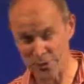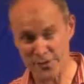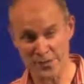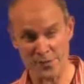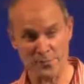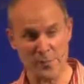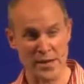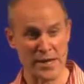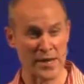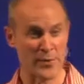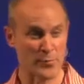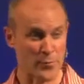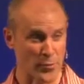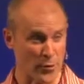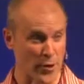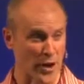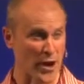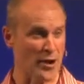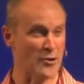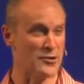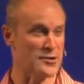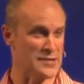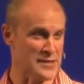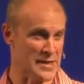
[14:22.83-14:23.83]
to make a
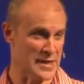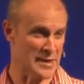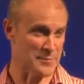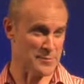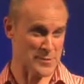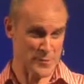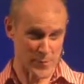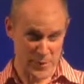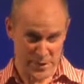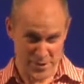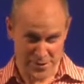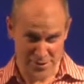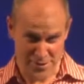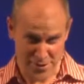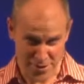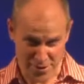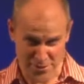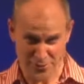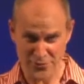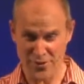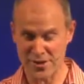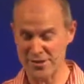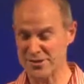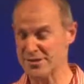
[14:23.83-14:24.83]
priority, I'm speaking to the
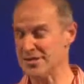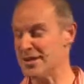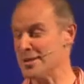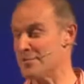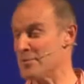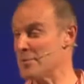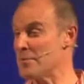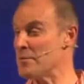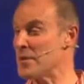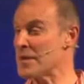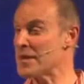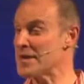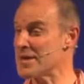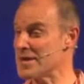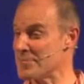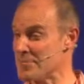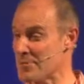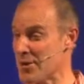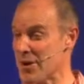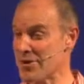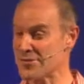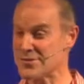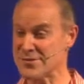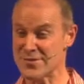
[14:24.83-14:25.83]
converted here, but making a
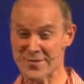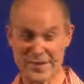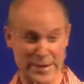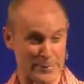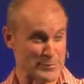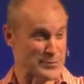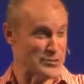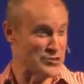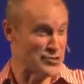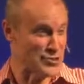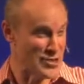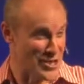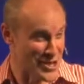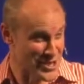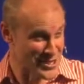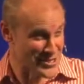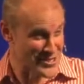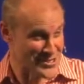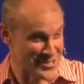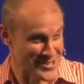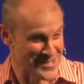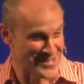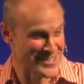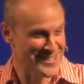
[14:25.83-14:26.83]
priority of coming to
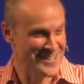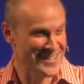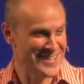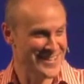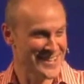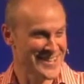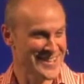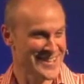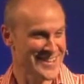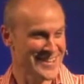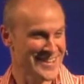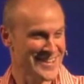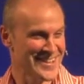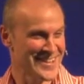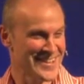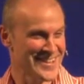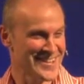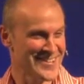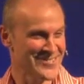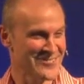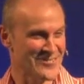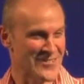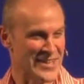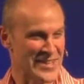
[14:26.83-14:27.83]
church.
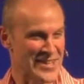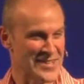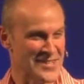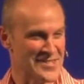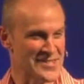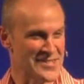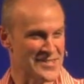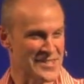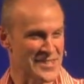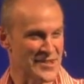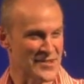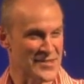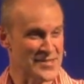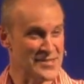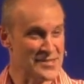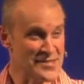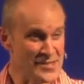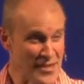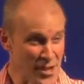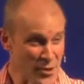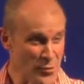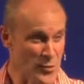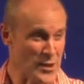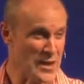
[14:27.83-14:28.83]
Because, it's
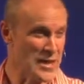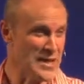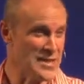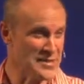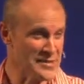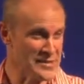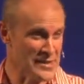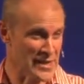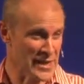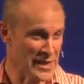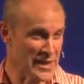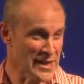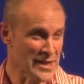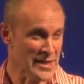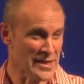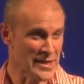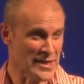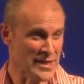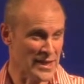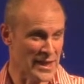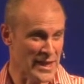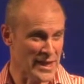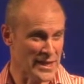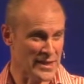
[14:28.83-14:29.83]
so easy
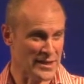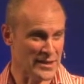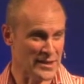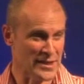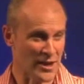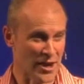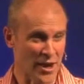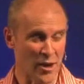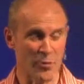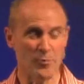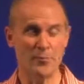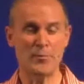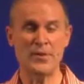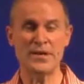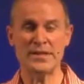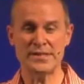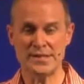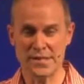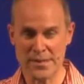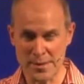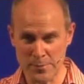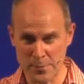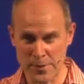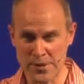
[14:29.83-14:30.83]
in our
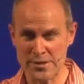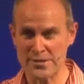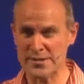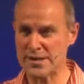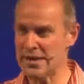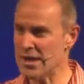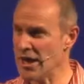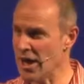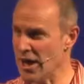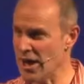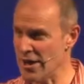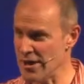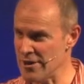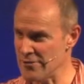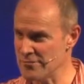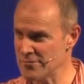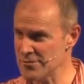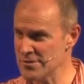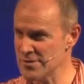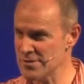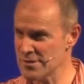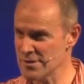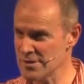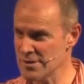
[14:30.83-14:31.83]
busy, busy
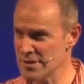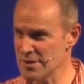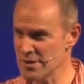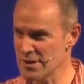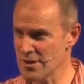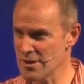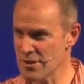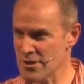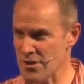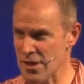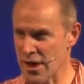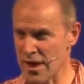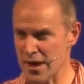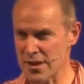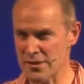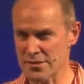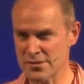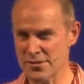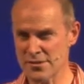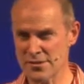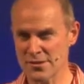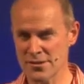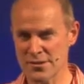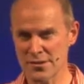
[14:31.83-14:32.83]
lives
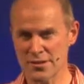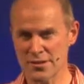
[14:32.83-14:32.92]
that